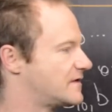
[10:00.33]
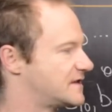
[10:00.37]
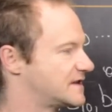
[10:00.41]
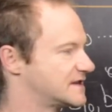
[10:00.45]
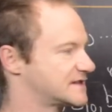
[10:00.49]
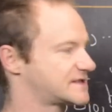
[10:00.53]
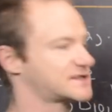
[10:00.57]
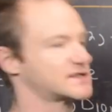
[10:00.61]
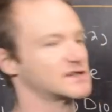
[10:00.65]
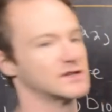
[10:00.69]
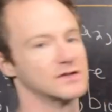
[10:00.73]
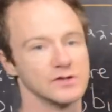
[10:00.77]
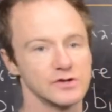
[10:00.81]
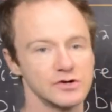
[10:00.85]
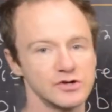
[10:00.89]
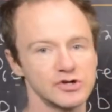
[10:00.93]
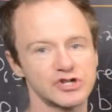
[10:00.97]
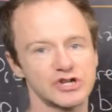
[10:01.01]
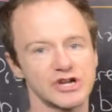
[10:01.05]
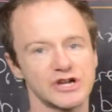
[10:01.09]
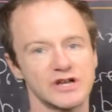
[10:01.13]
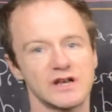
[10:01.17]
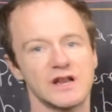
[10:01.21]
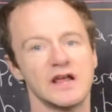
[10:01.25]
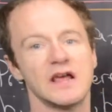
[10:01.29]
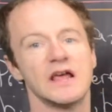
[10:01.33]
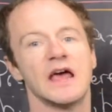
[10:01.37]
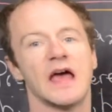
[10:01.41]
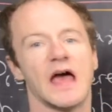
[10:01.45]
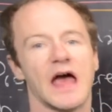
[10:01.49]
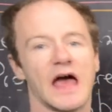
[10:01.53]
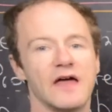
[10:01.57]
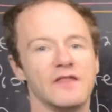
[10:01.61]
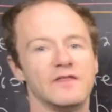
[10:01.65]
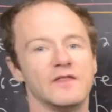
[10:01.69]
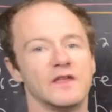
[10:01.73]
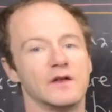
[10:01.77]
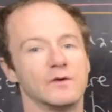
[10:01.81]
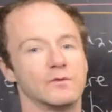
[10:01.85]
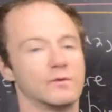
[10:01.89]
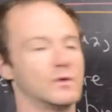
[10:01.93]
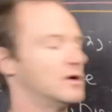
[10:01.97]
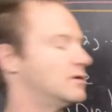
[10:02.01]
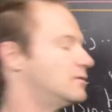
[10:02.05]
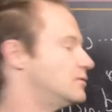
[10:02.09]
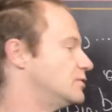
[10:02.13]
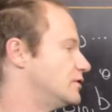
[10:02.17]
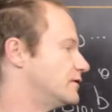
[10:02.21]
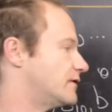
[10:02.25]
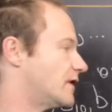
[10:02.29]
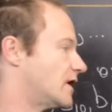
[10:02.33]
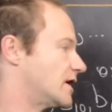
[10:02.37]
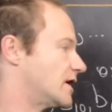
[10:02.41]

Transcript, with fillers: this solution, and then we'll move